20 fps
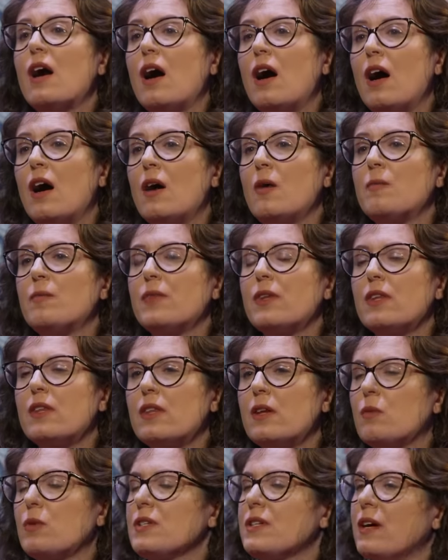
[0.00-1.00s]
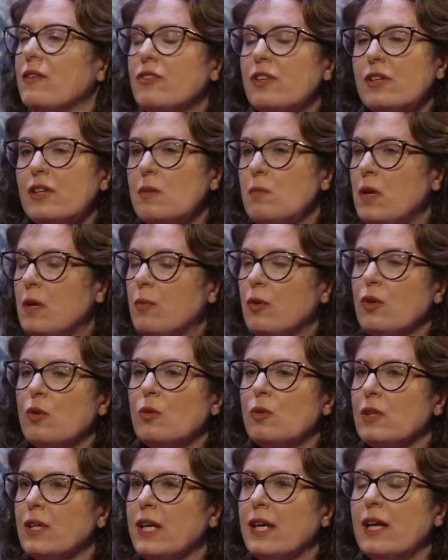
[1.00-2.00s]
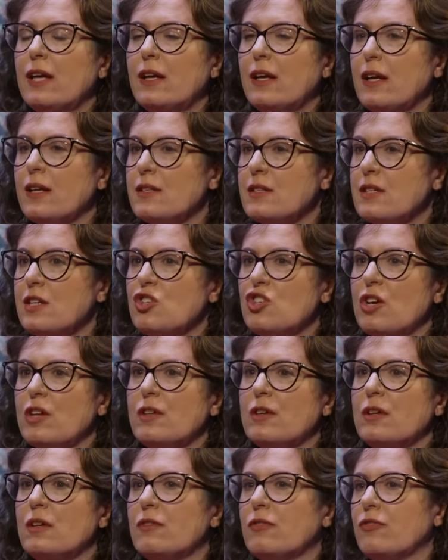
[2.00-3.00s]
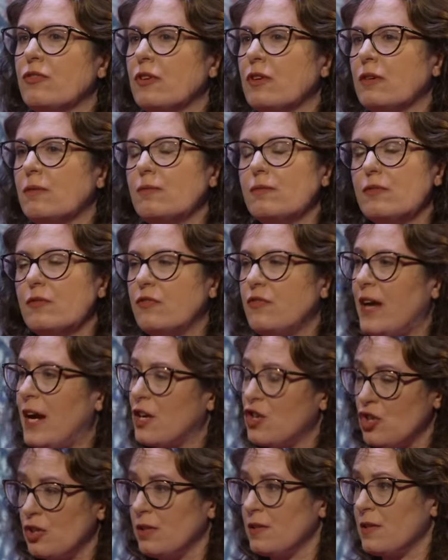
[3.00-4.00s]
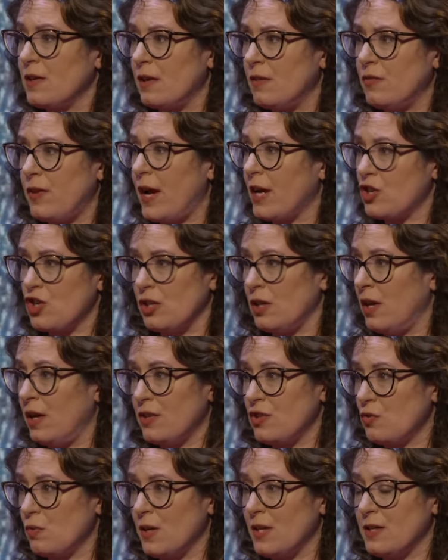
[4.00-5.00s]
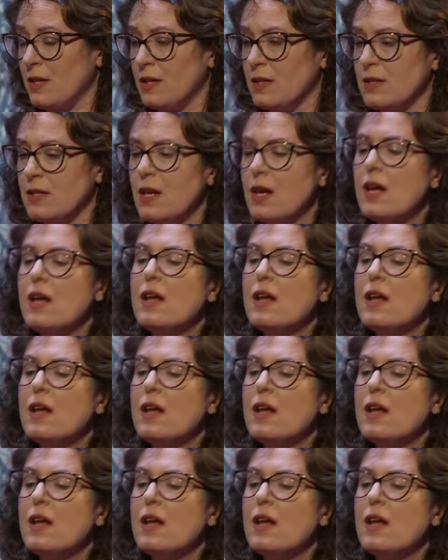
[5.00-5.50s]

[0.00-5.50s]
Um, there were definitely people who were leaking against each other for factional, factionalized reasons